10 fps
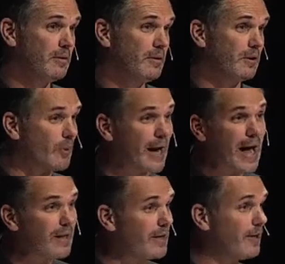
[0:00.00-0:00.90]
the
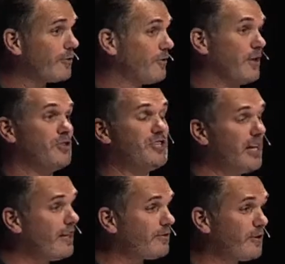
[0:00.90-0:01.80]
reality is, is that
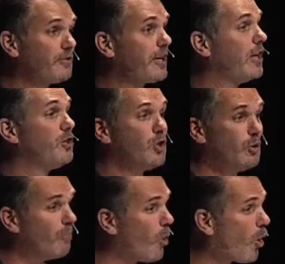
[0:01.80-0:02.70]
Jesus can do
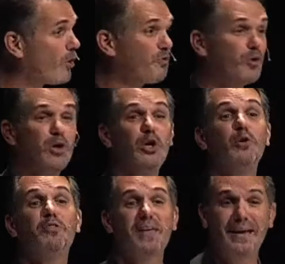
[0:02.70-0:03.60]
more for
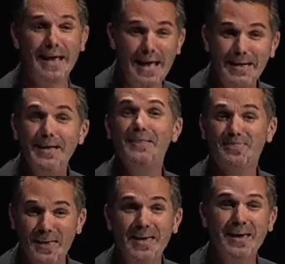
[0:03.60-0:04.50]
you than
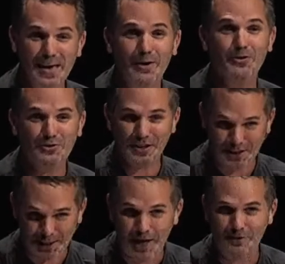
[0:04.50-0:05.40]
anything else
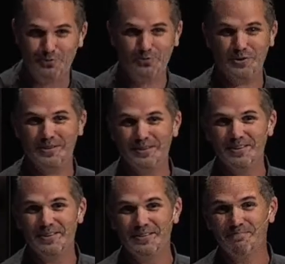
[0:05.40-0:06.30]
in life.
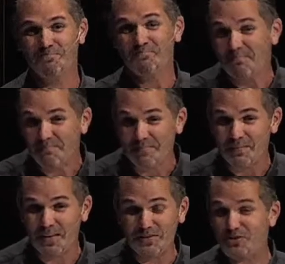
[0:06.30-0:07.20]

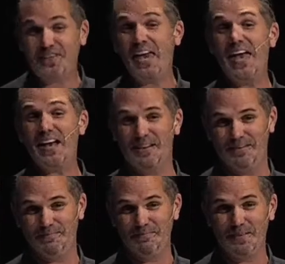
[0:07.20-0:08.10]
He just can.
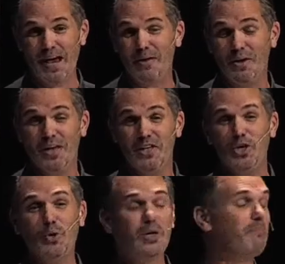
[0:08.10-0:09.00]
Now,
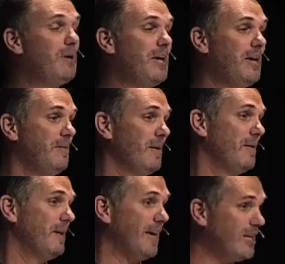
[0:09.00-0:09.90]
you can be
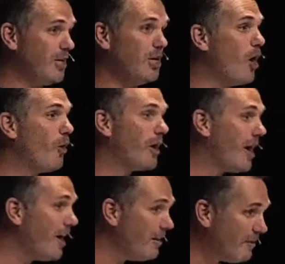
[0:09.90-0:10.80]
into
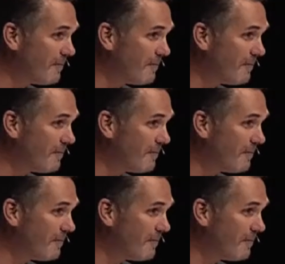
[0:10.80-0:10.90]
yoga